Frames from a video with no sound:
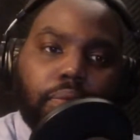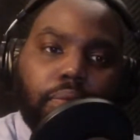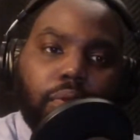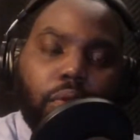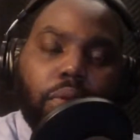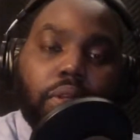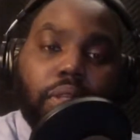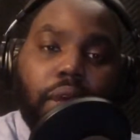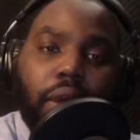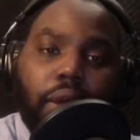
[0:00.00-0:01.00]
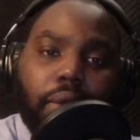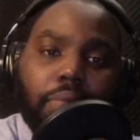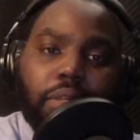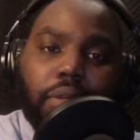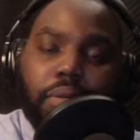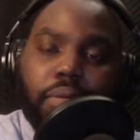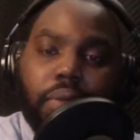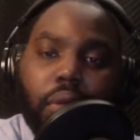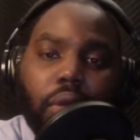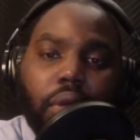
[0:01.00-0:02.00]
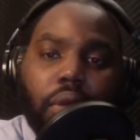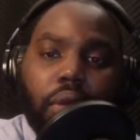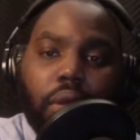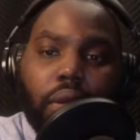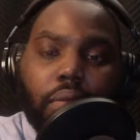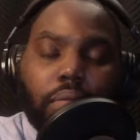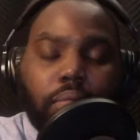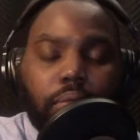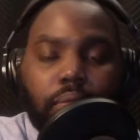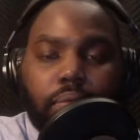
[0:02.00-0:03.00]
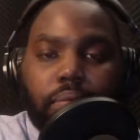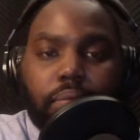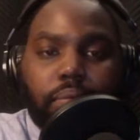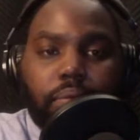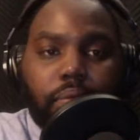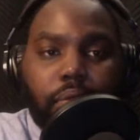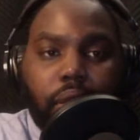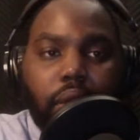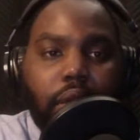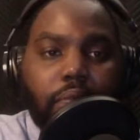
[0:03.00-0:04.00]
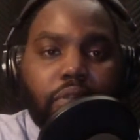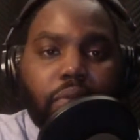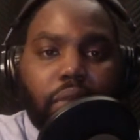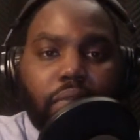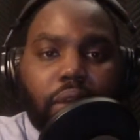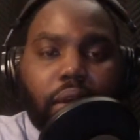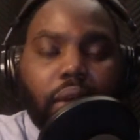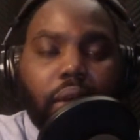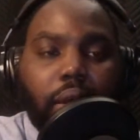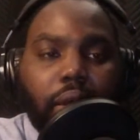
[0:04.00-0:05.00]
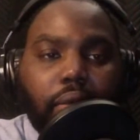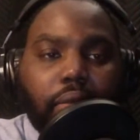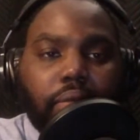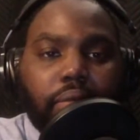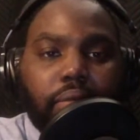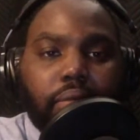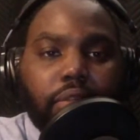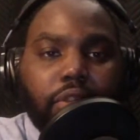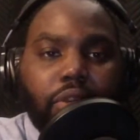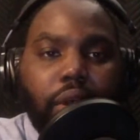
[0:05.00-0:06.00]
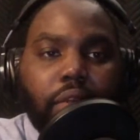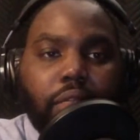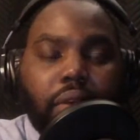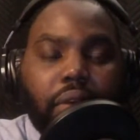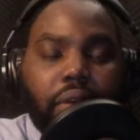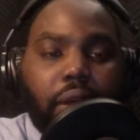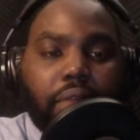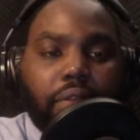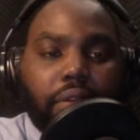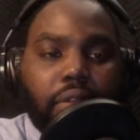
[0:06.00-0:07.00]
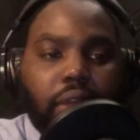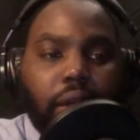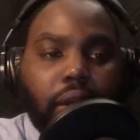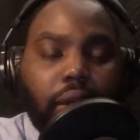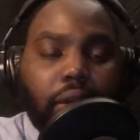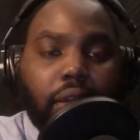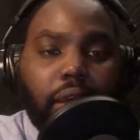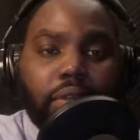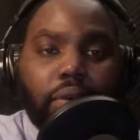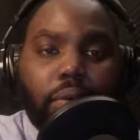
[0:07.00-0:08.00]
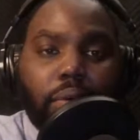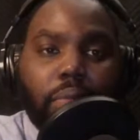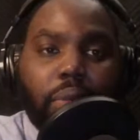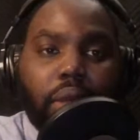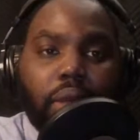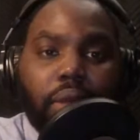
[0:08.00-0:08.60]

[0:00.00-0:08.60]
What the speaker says: And we're staying up till, 10, 11, 12 o'clock at night, trying to figure out if Lil Johnny has a horn to play,